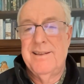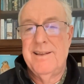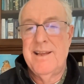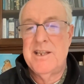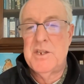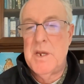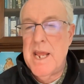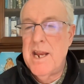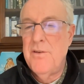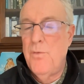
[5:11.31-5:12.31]
It's
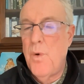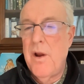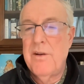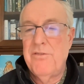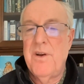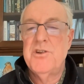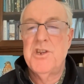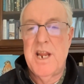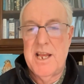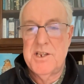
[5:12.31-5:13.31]
native where it
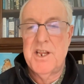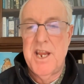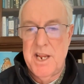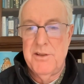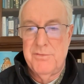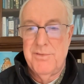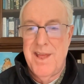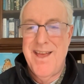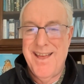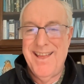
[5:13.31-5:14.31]
function as a native.
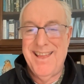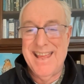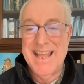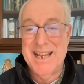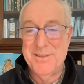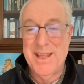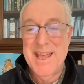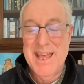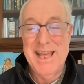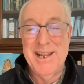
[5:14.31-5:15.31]
and
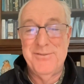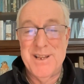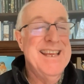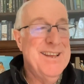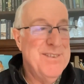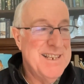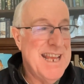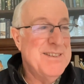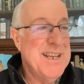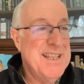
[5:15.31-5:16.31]
if it's
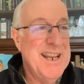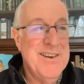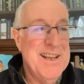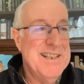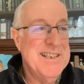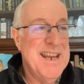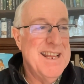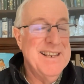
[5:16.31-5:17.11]
outside that area, it's not